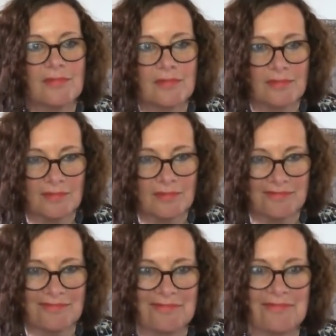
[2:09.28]

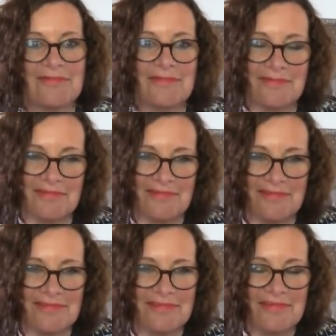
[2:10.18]

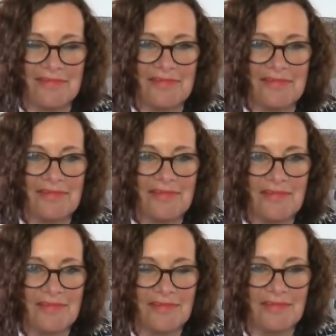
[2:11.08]

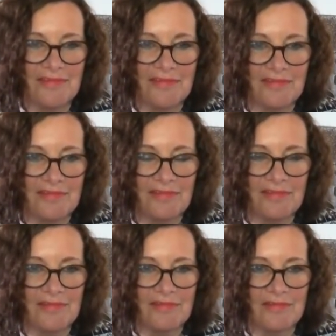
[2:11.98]

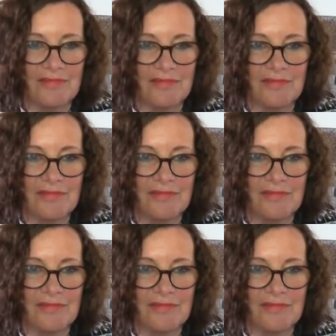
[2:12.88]
(silent)